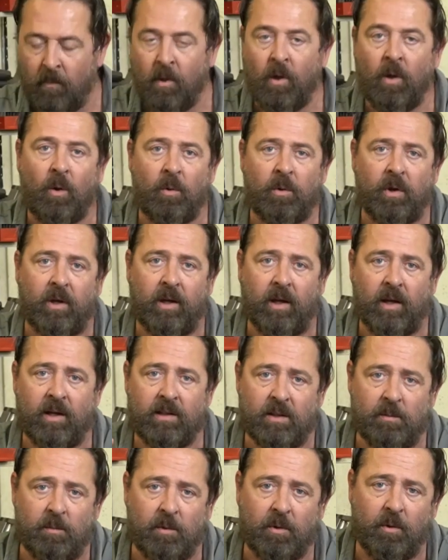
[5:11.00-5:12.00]
Okay guys,
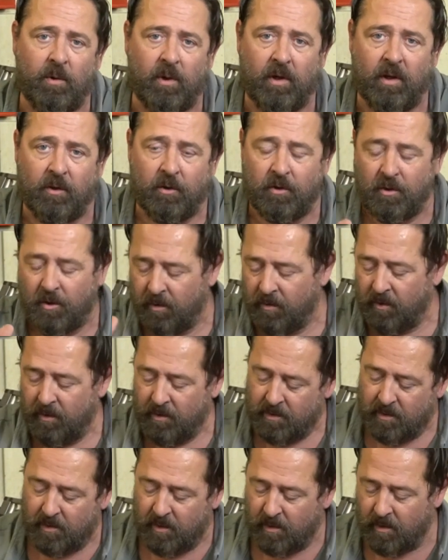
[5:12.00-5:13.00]
I'm gonna go ahead and turn
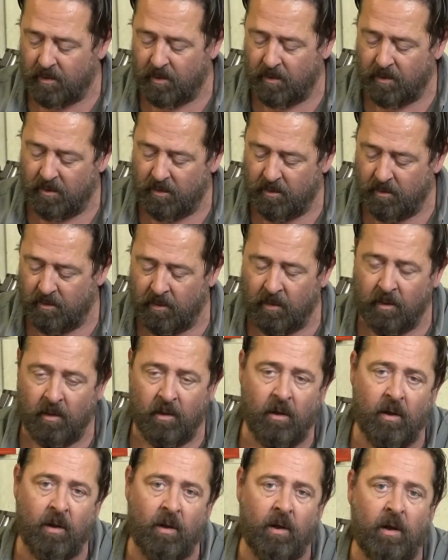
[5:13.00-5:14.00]
this on.
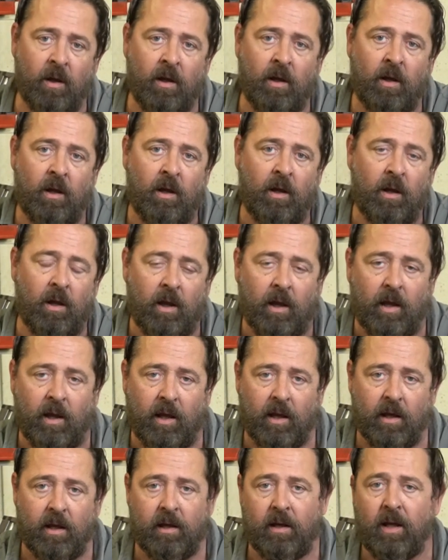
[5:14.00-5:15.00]

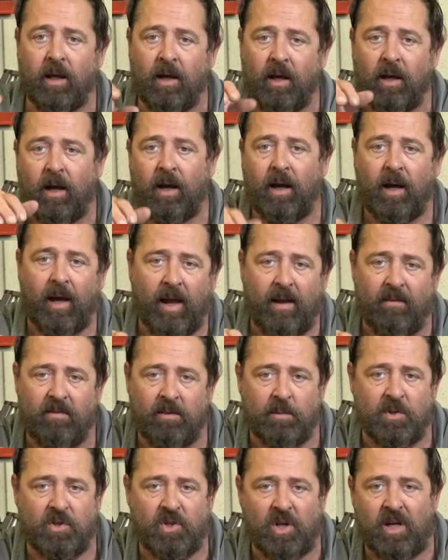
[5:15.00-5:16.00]
And I have
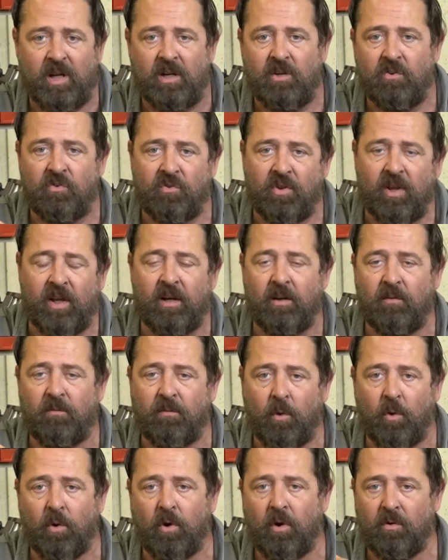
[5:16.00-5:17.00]
the machine set
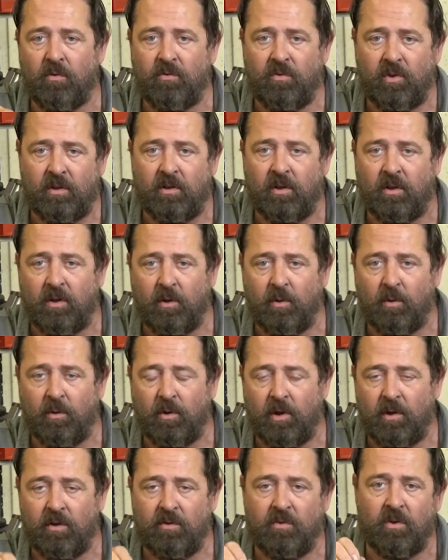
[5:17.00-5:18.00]
for 60
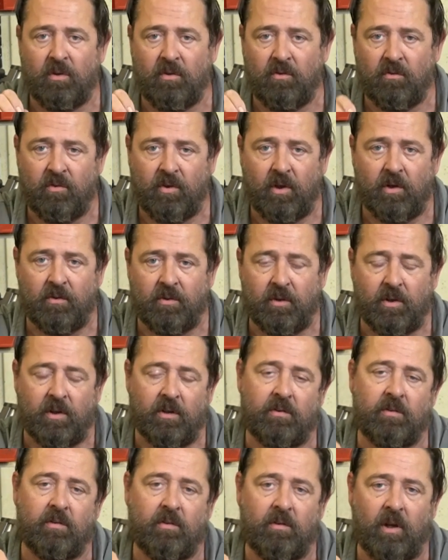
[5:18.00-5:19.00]
degrees
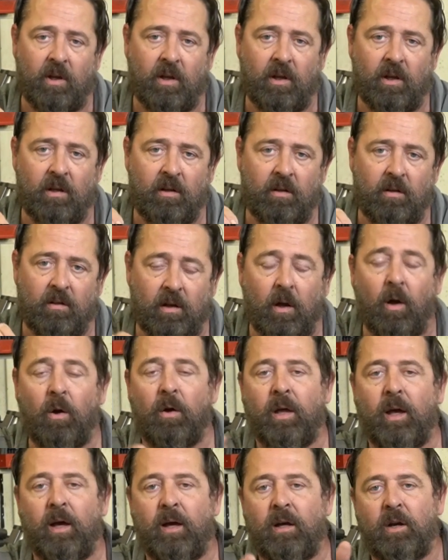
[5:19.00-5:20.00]
Celsius. And oh
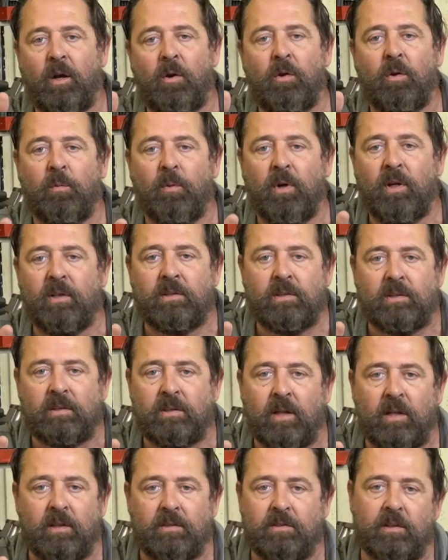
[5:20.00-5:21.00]
yeah, it only reads in
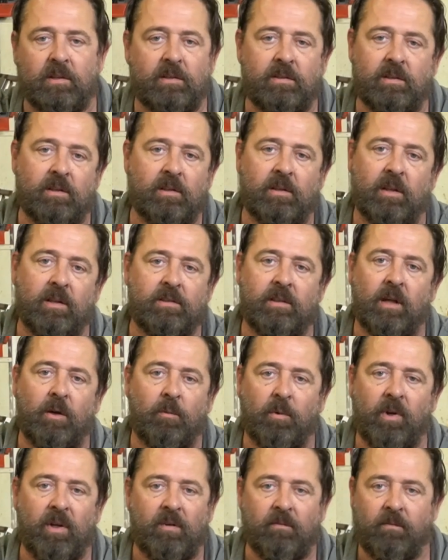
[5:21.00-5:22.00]
Celsius. It does
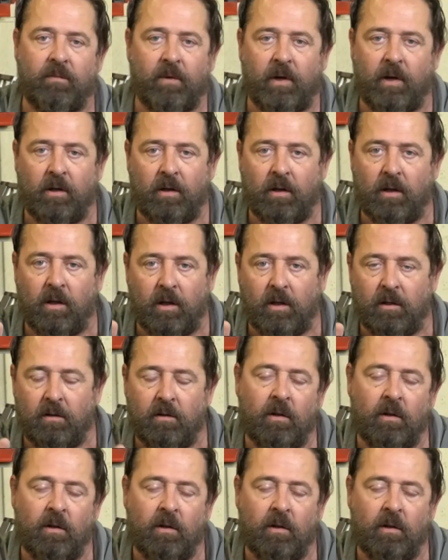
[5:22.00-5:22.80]
not read in Fahrenheit.